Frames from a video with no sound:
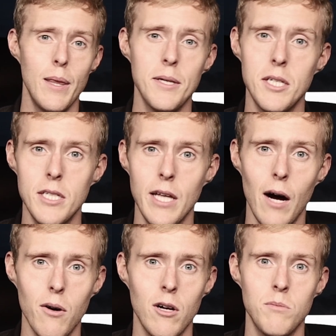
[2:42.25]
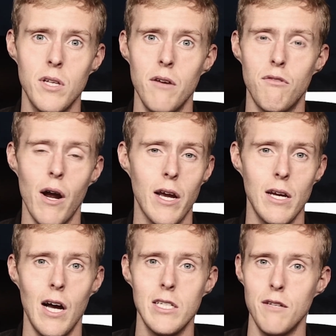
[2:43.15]
This is the outcomes they've
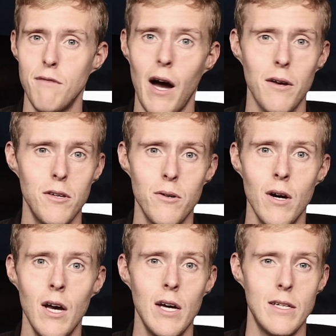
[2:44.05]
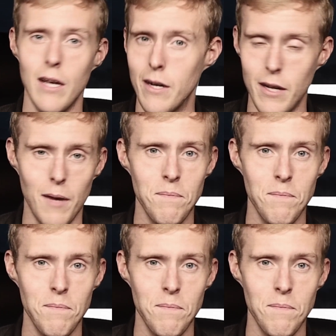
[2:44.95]
recognized, the value, da da da.